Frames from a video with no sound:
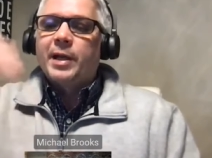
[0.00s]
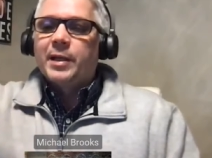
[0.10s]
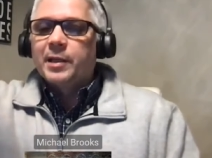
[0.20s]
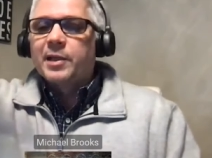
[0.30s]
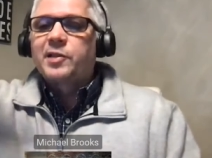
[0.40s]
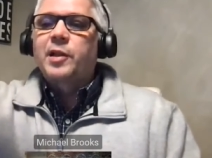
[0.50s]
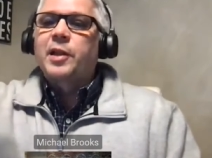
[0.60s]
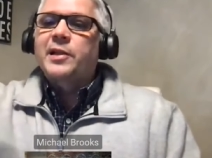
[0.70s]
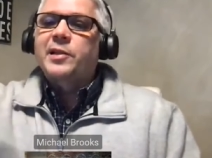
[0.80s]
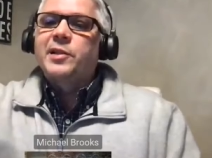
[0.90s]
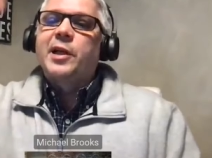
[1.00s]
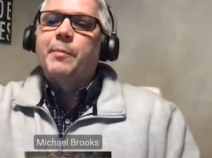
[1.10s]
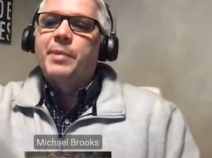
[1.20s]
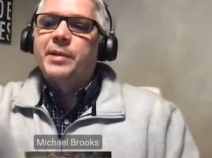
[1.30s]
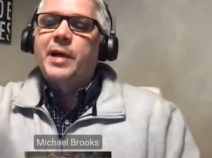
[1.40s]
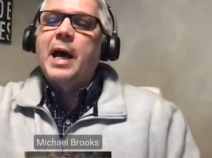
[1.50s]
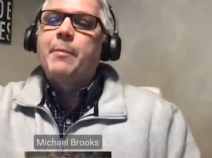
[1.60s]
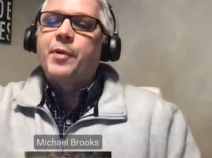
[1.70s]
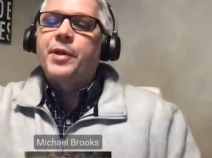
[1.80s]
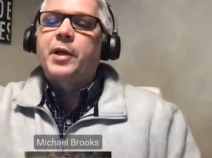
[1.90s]
It lists the licensing up and
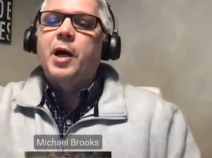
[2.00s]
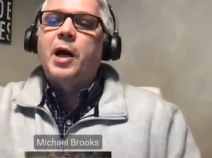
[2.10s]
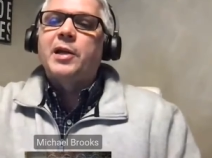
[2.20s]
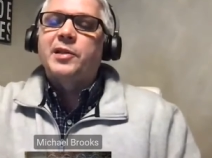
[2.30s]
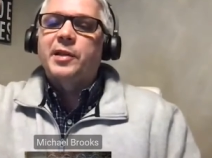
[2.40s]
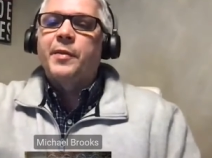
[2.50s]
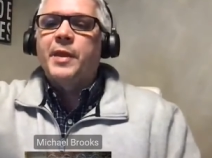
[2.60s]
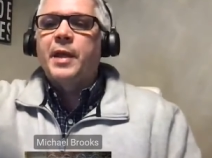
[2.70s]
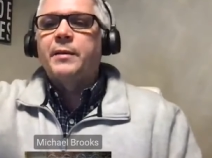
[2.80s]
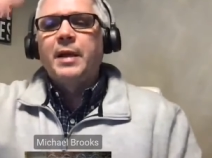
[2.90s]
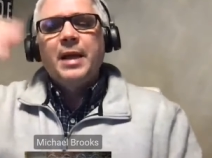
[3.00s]
top with the cost, and then